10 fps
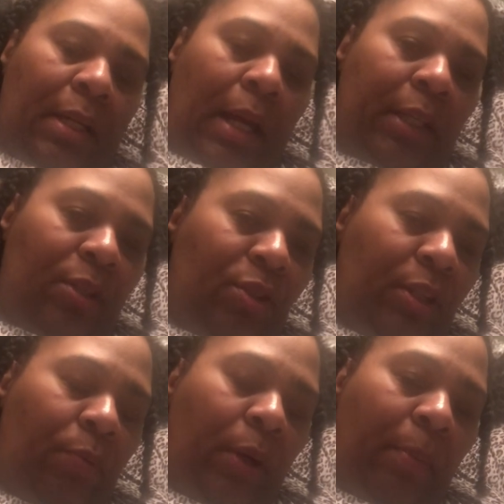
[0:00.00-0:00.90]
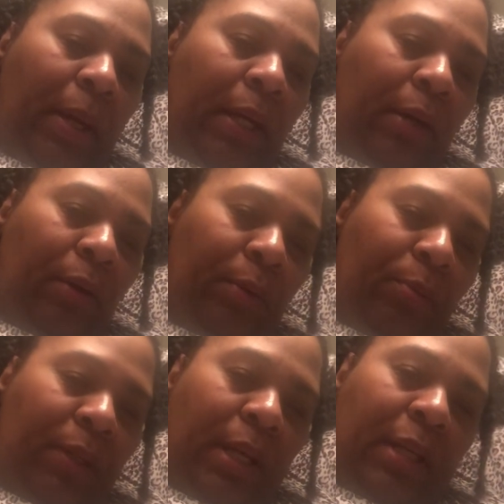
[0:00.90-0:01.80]
I usually wear my hair in a
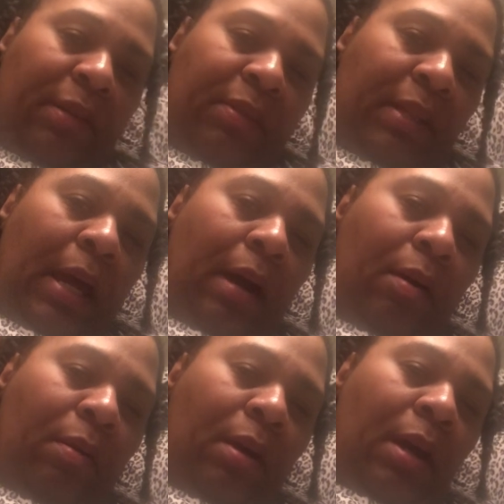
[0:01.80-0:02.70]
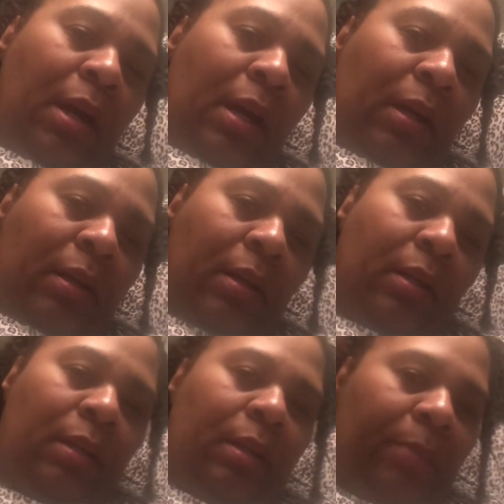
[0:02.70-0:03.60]
protective style
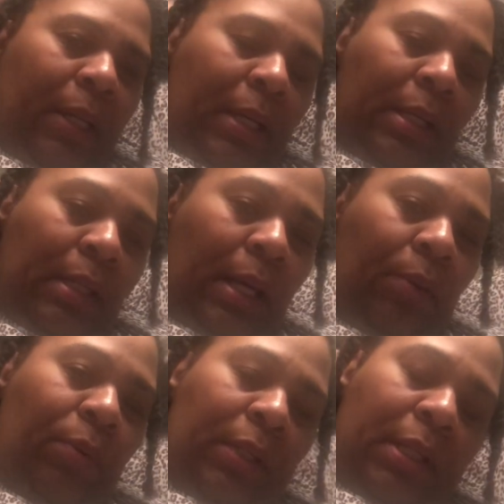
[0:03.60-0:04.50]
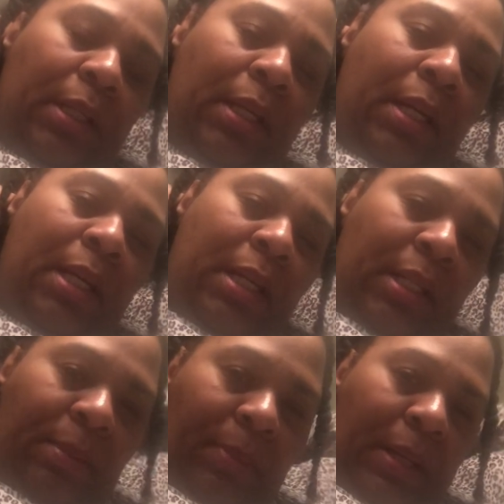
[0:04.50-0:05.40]
because I don't want to
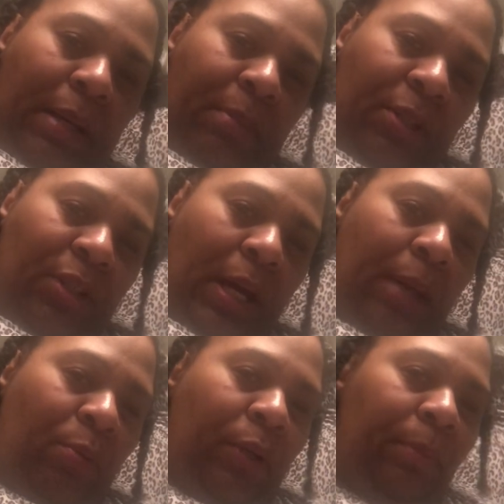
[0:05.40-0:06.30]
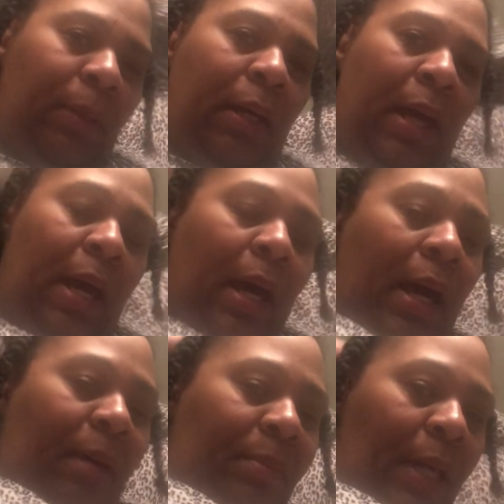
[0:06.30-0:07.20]
spend that much time on it, but
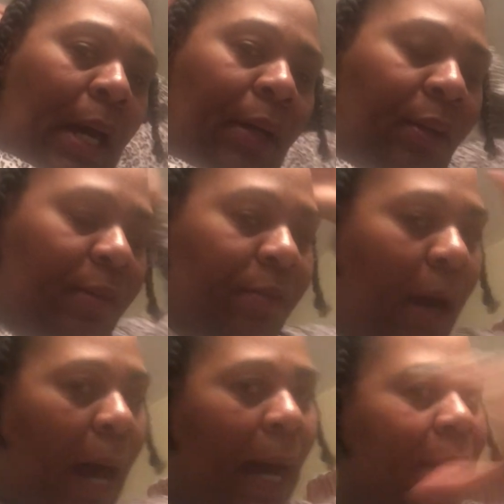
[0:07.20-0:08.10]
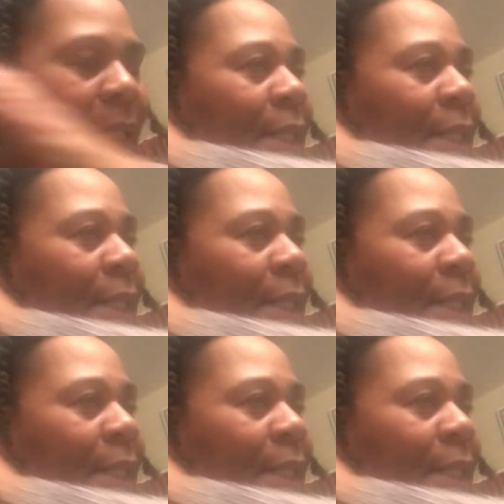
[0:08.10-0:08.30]
I'm tired of hiding